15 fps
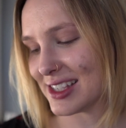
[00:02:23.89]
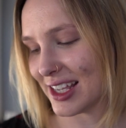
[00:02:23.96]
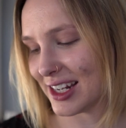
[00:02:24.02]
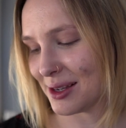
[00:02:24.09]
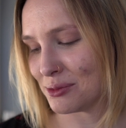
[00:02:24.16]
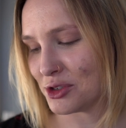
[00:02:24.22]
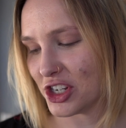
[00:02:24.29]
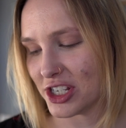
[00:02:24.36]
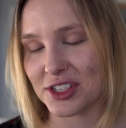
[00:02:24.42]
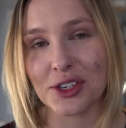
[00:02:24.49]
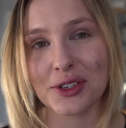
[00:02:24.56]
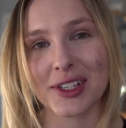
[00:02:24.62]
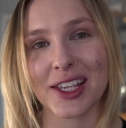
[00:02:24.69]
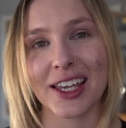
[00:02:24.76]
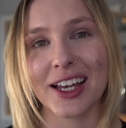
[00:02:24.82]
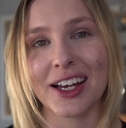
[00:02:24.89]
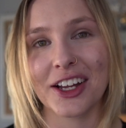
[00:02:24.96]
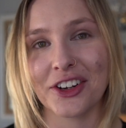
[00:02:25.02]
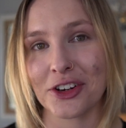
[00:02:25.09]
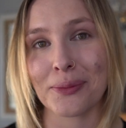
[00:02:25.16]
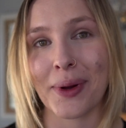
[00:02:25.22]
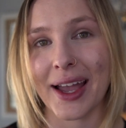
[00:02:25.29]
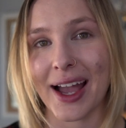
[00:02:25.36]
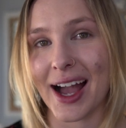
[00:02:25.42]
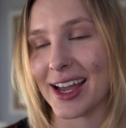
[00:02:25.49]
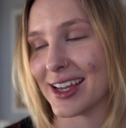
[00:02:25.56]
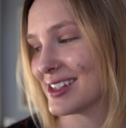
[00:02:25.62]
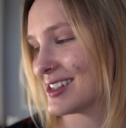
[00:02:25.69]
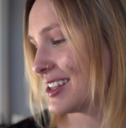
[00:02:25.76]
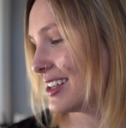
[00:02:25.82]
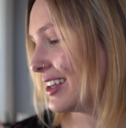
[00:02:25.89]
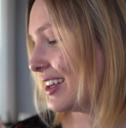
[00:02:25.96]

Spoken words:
and I'm just using it under my eyes.